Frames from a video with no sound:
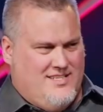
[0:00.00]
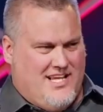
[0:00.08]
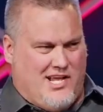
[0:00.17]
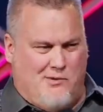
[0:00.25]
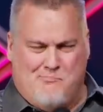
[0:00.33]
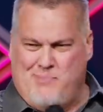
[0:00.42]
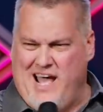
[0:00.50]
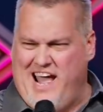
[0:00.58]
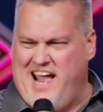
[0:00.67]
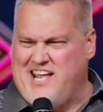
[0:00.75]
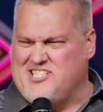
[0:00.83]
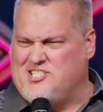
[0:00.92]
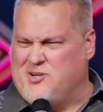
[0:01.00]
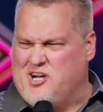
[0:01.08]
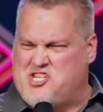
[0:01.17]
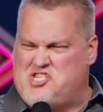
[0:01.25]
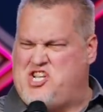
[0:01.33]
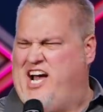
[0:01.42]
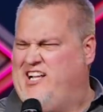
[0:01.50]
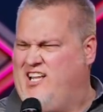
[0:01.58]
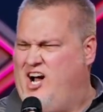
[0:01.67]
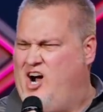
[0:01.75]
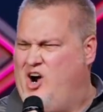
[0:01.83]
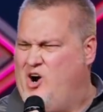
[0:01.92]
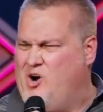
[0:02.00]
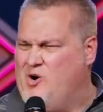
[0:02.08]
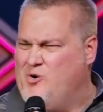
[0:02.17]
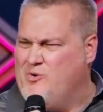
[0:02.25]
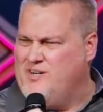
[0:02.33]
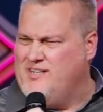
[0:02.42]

like a bass or a cello.